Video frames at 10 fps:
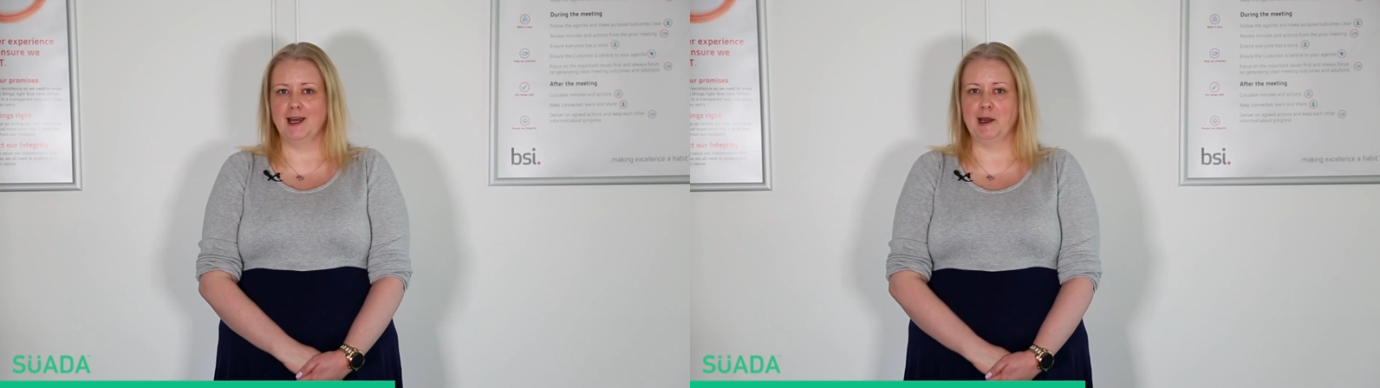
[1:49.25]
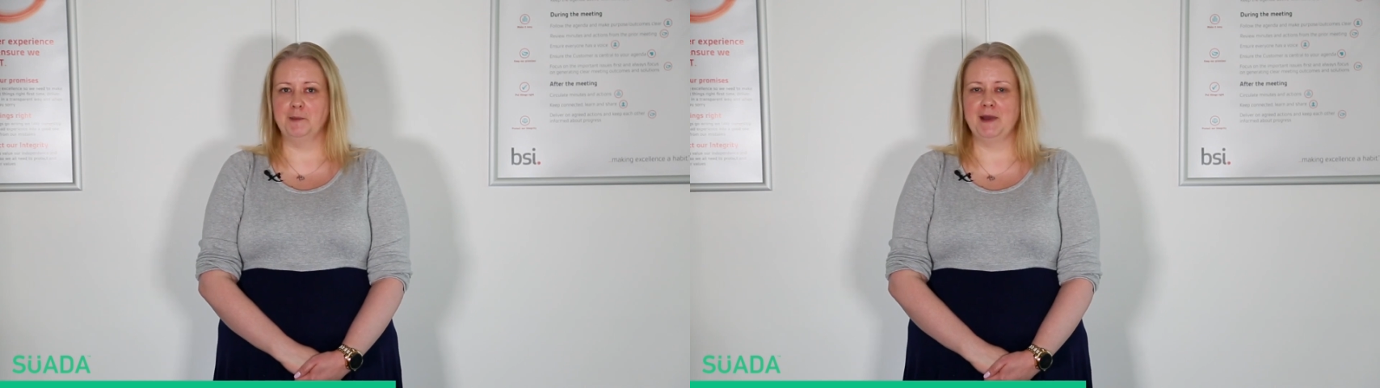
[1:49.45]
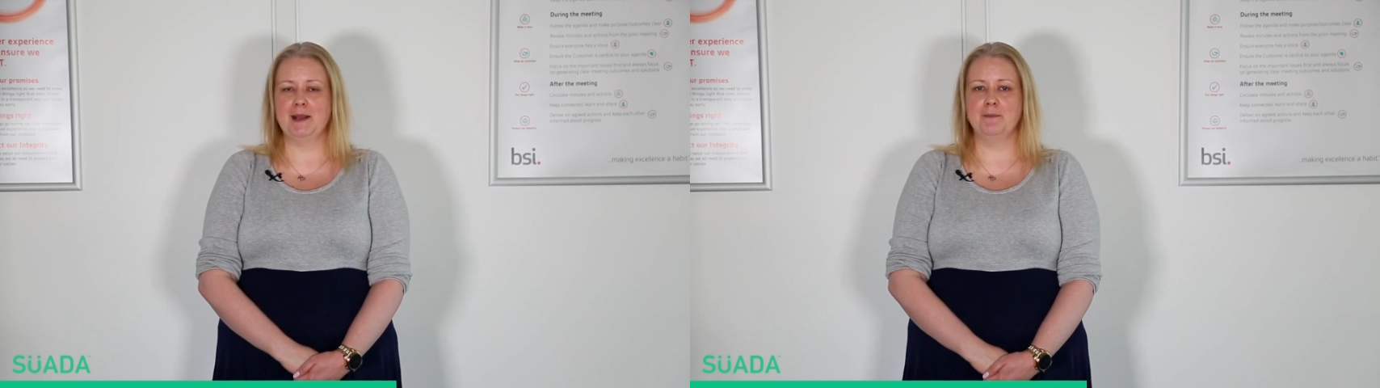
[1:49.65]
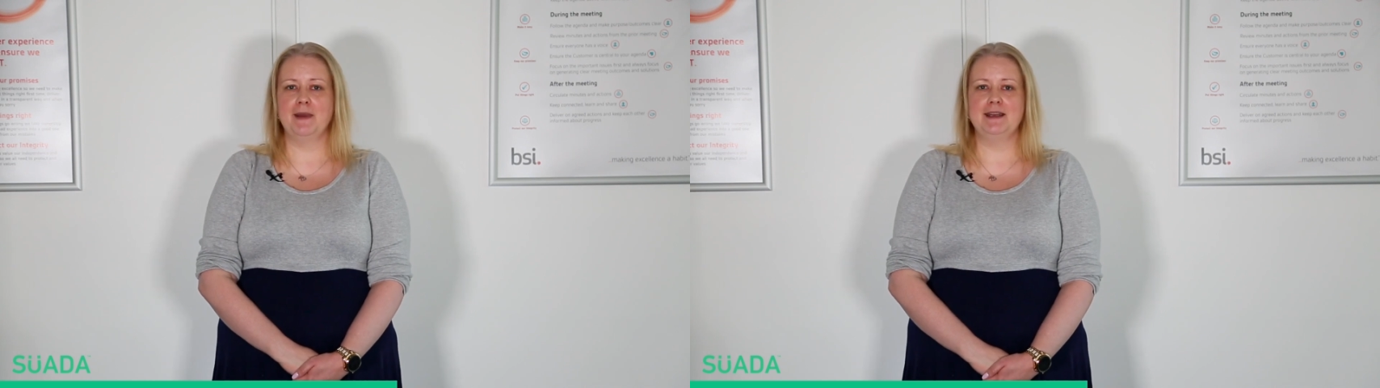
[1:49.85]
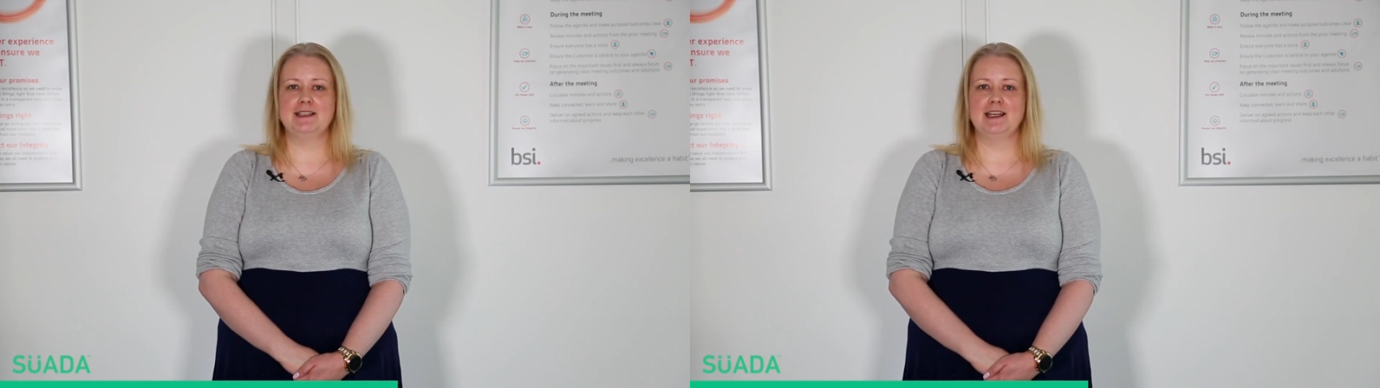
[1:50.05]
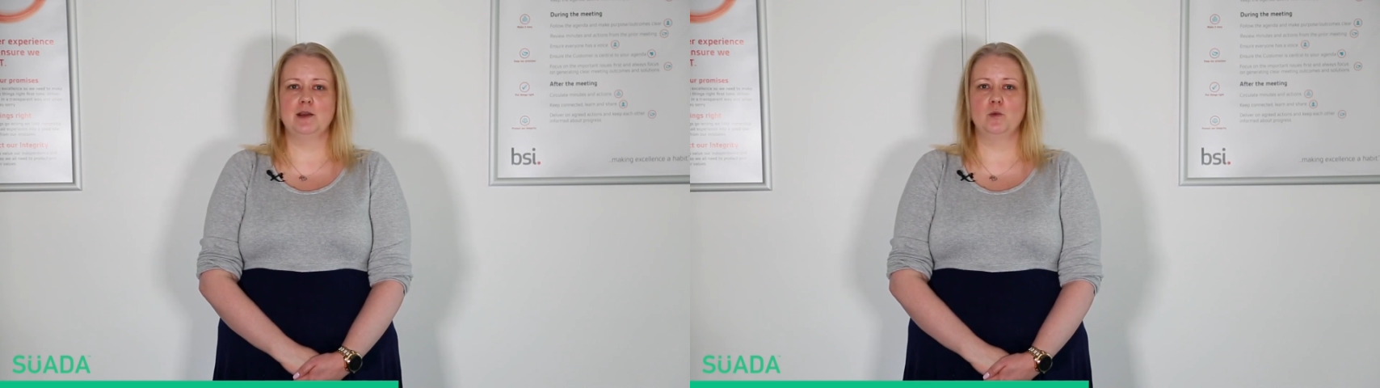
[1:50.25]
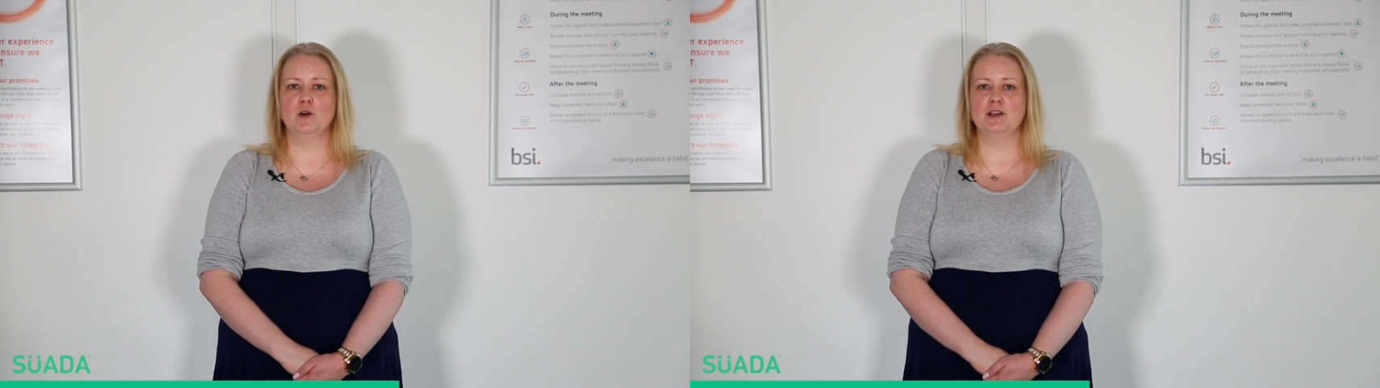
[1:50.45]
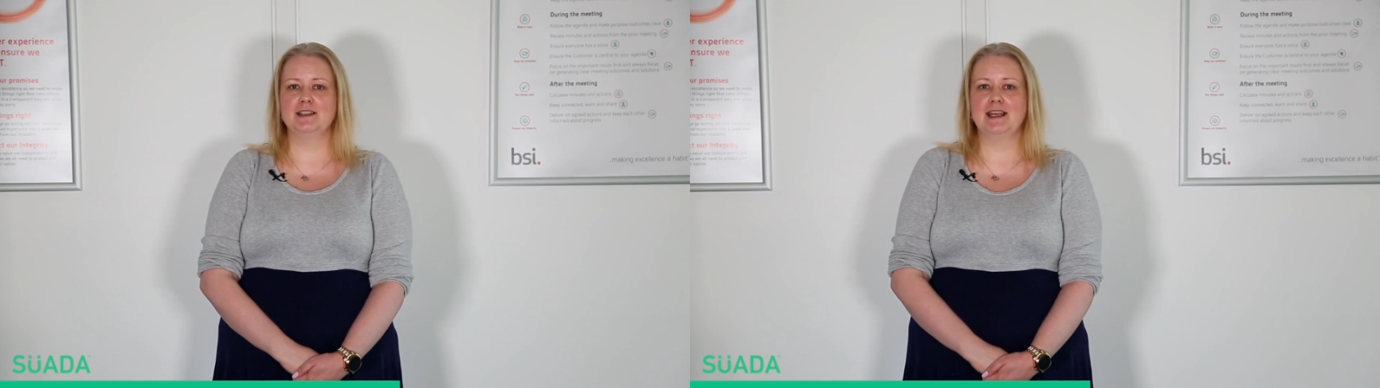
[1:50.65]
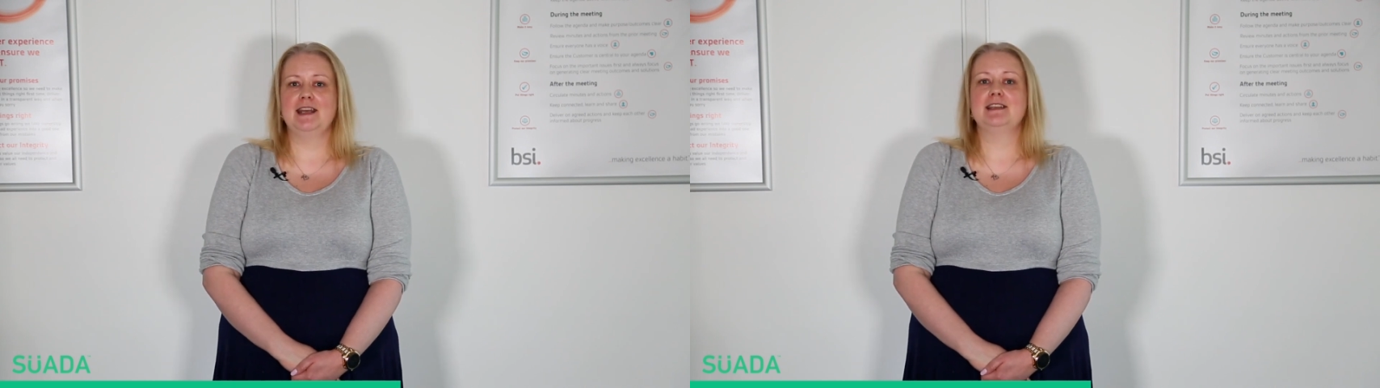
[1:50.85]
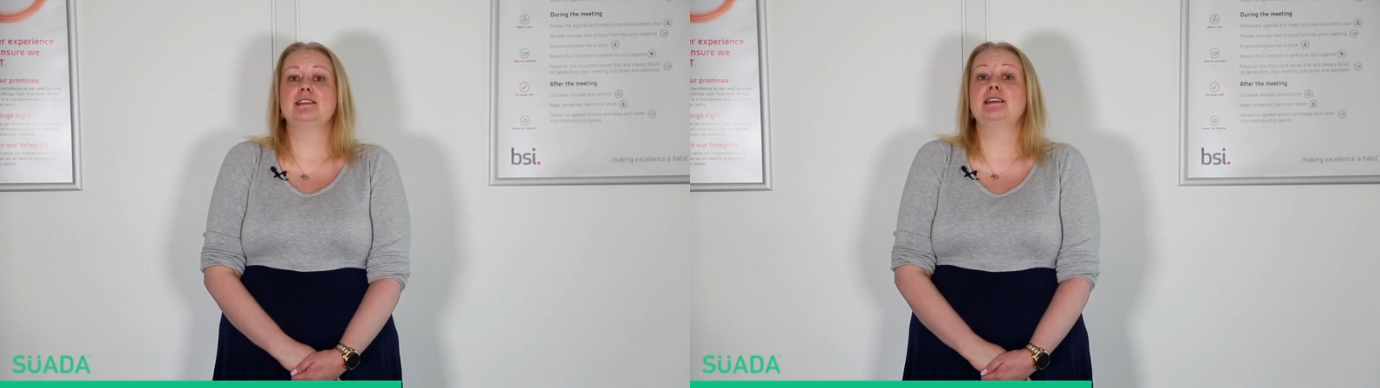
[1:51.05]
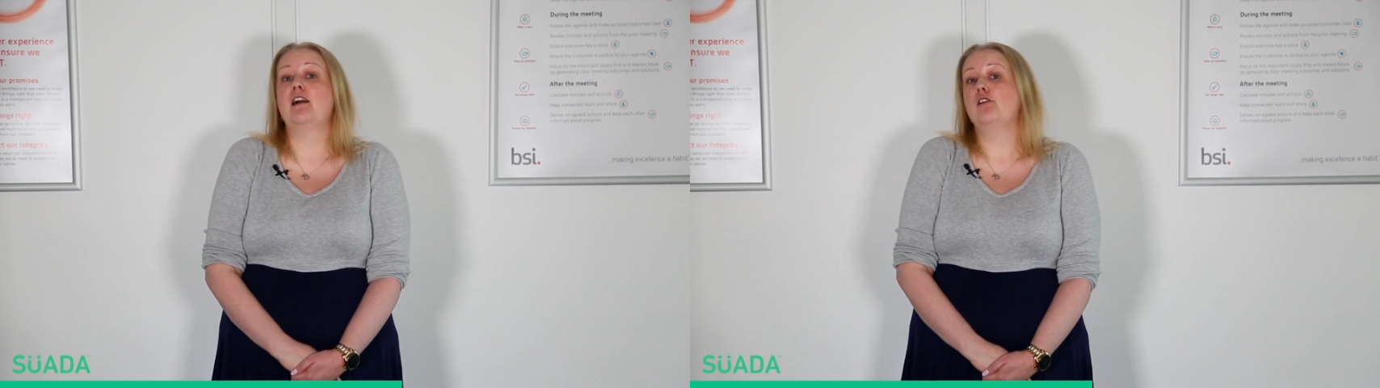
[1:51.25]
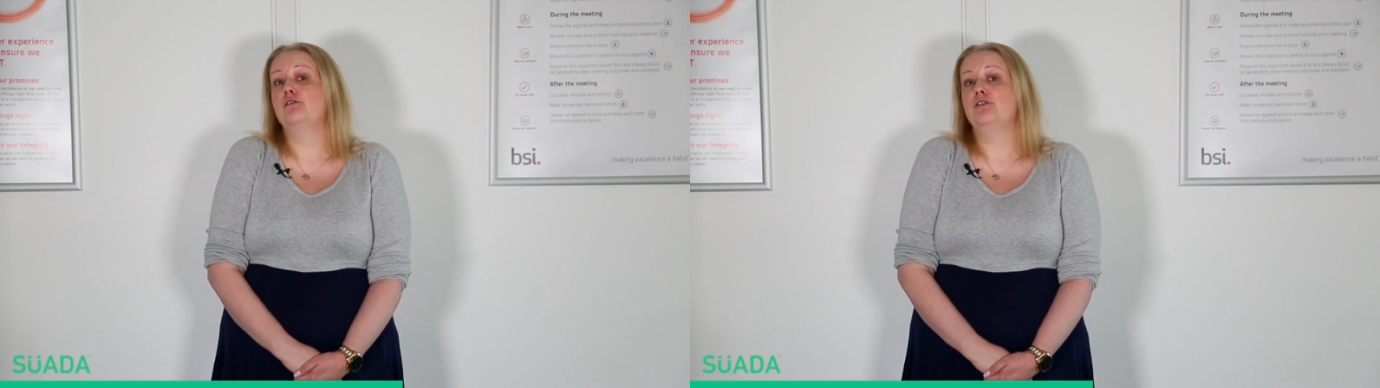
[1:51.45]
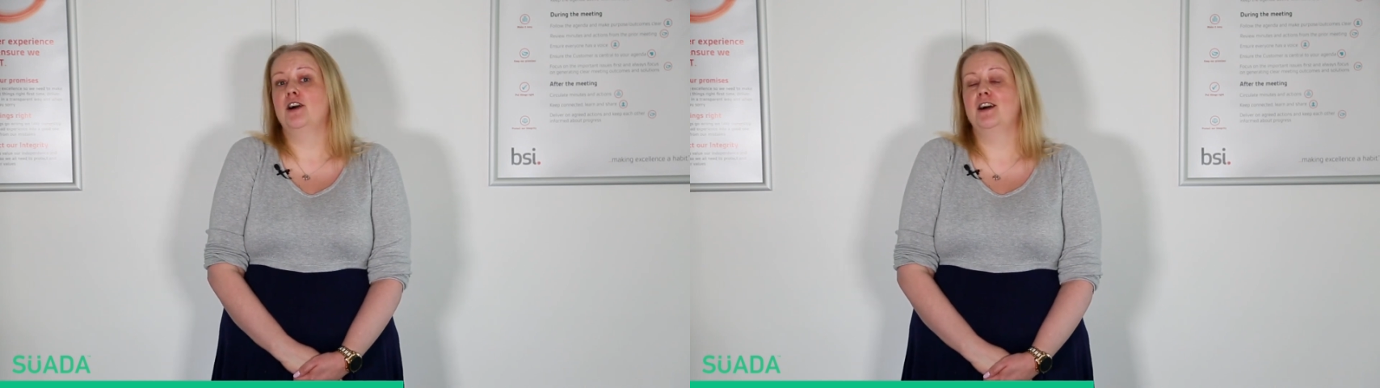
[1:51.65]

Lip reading: And it meant that it was in itself